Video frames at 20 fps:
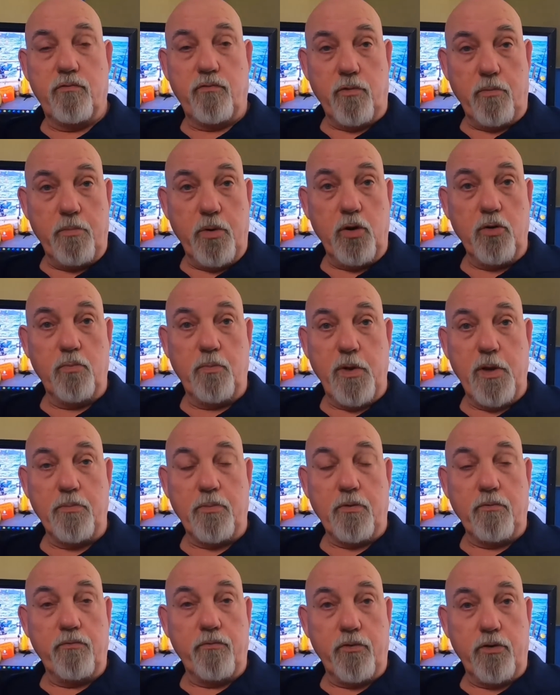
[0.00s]
for both
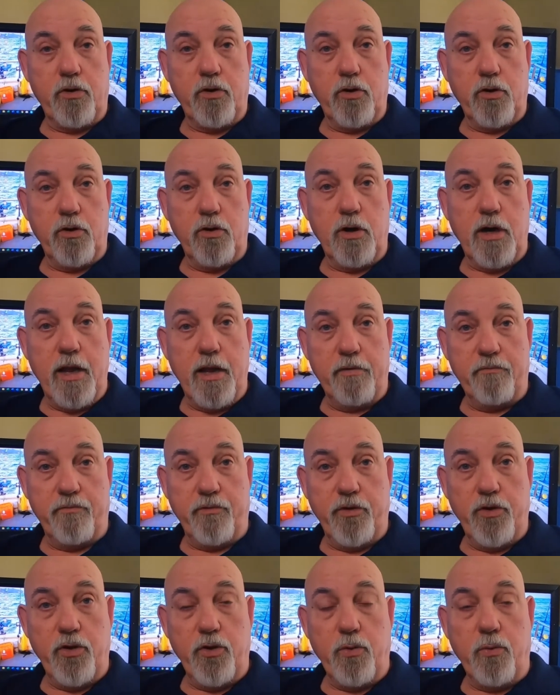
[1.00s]
people, for her and
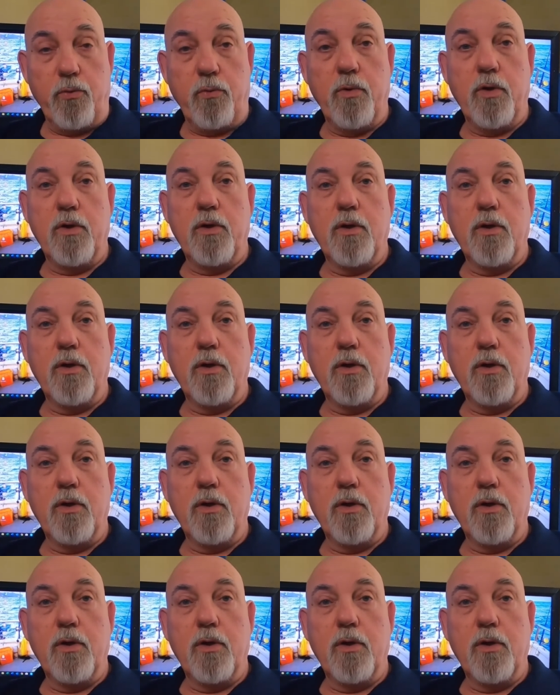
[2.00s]
for you.